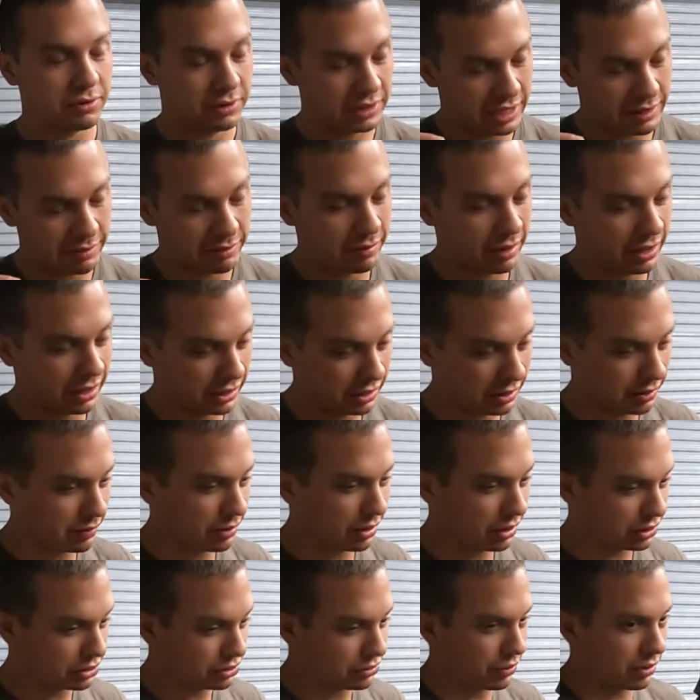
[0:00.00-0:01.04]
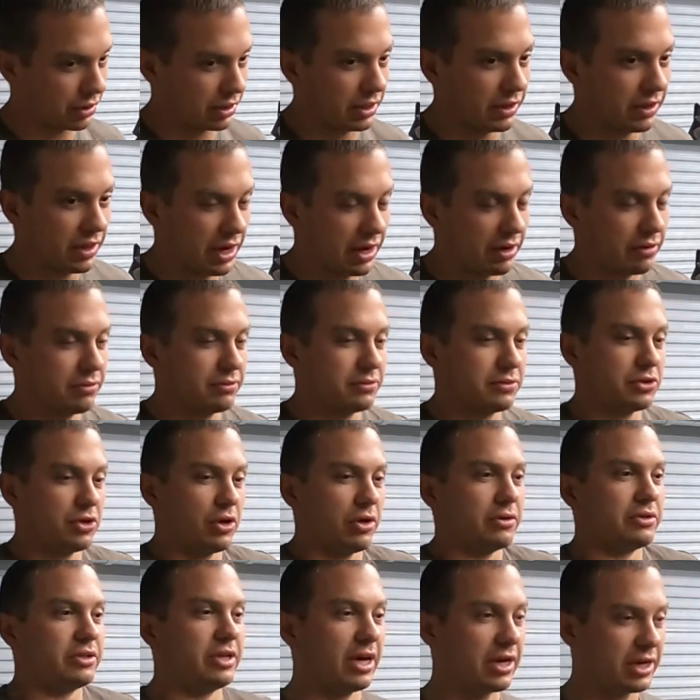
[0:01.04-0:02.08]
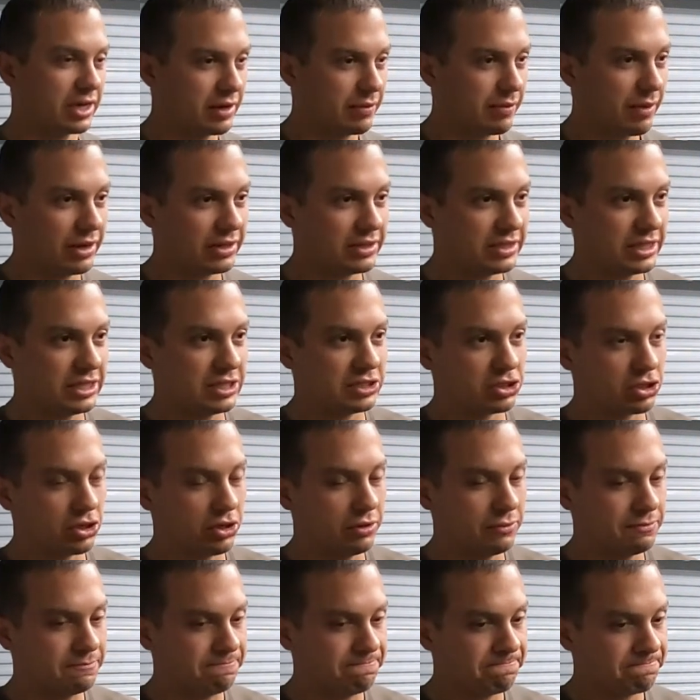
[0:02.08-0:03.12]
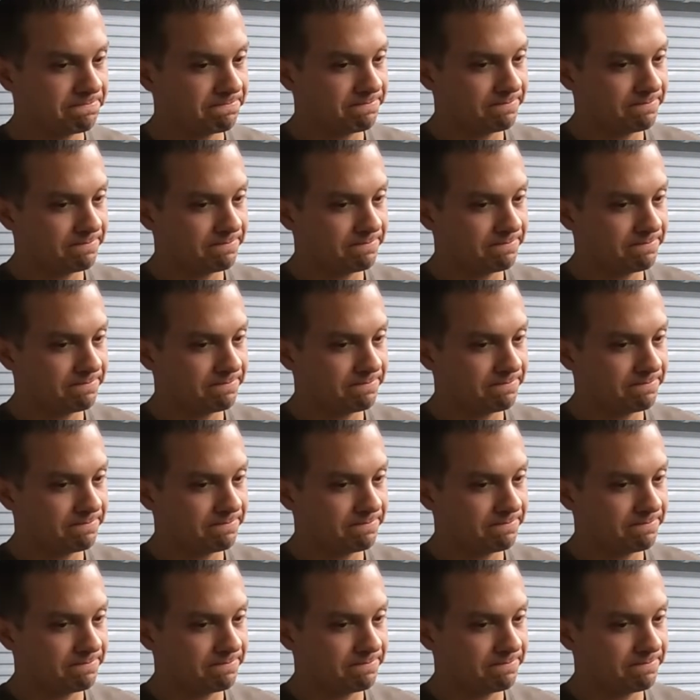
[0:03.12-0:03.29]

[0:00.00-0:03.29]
Keep my commuting to work, and then I'll tuck in my t-shirt